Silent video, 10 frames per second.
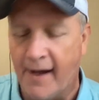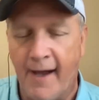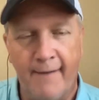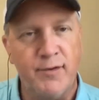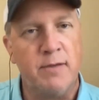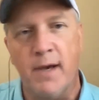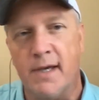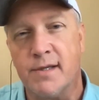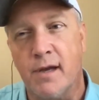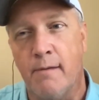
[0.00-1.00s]
I have the
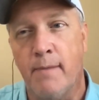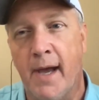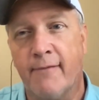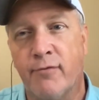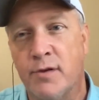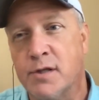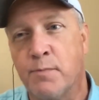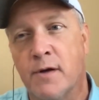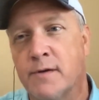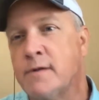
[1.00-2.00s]
best comeback for this
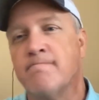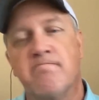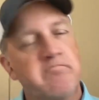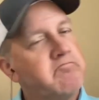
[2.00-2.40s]
person,